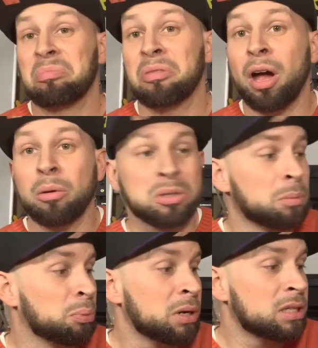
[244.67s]
thought it was a
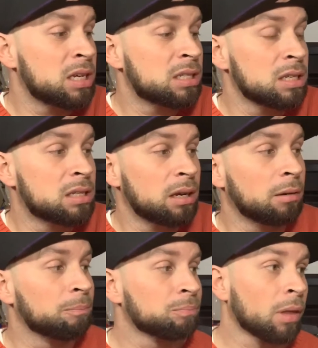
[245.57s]
pretty decent
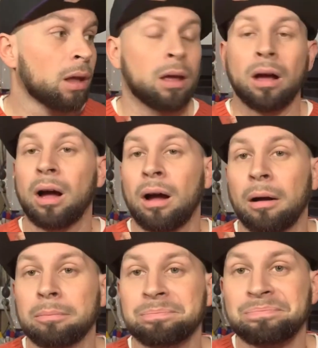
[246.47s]
deal.
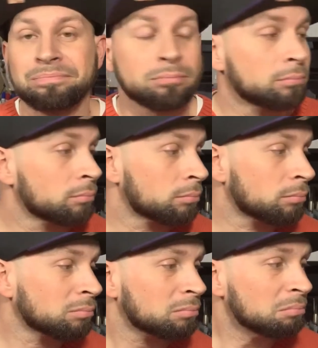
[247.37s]
Yeah,
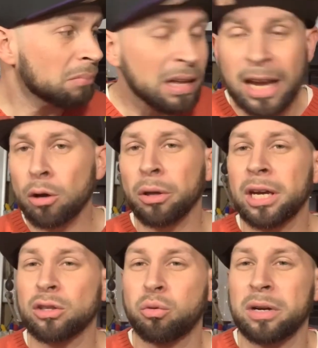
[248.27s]
you only
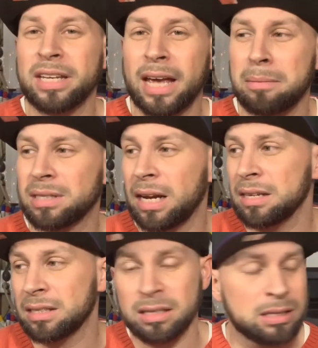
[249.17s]
get 20 games on the
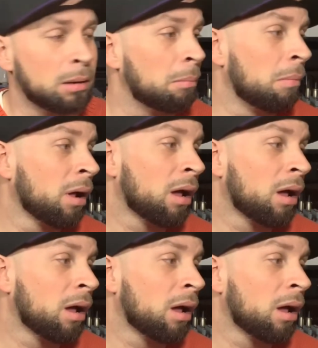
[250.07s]
system.